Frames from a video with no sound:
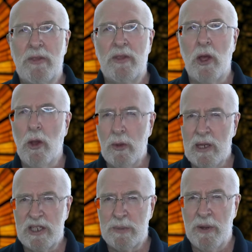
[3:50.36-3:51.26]
The
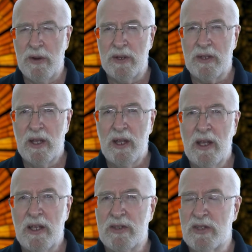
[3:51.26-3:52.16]
Holy Spirit
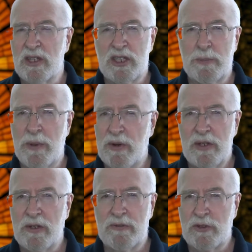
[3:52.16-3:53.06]
is the
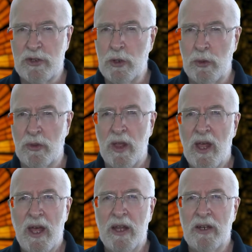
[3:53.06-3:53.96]
Spirit of truth
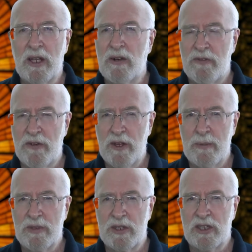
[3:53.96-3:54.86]
and
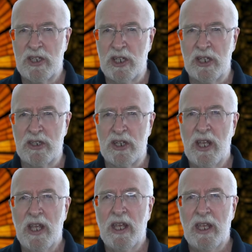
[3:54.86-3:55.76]
confirms the Church
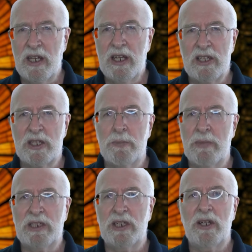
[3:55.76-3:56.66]
in its
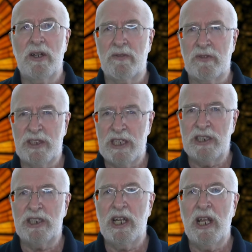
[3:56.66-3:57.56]
mission of
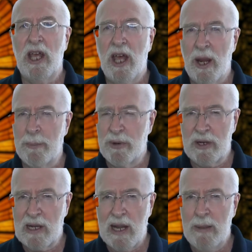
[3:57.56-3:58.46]
teaching and
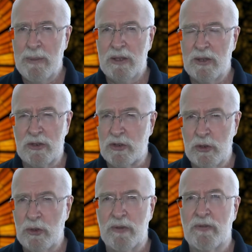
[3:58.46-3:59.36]
proclaiming the
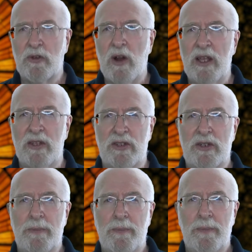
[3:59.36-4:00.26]
truth of Christ.